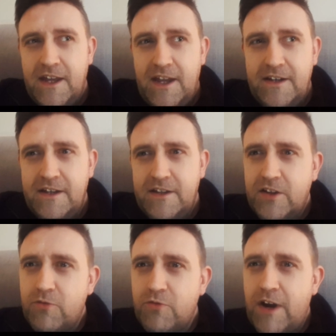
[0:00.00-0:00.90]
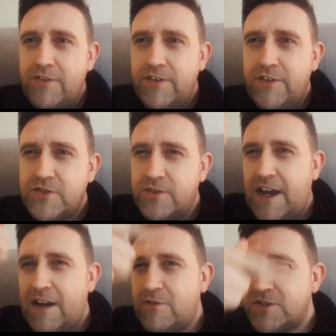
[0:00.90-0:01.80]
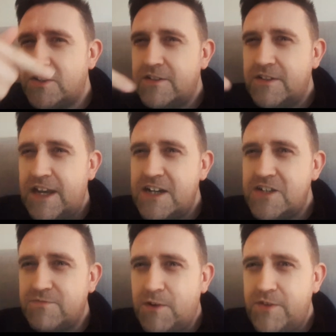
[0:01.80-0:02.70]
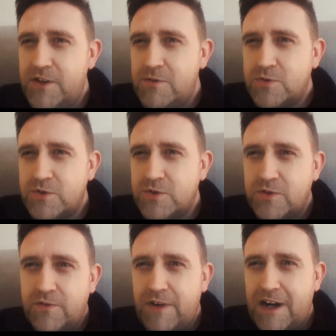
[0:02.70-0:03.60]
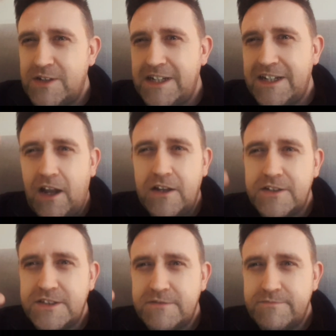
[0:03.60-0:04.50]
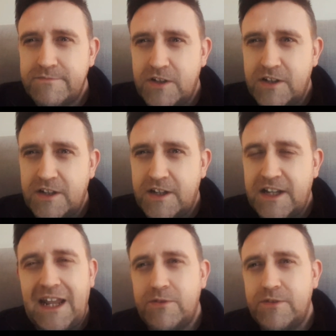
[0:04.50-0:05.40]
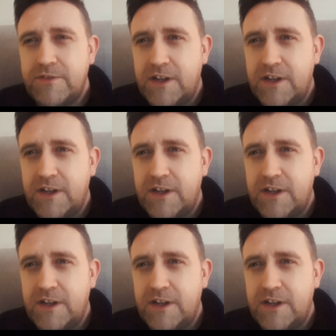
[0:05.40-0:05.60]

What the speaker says: And around this sort of outside edge of my view was all sort of fractally colours, like a cloud of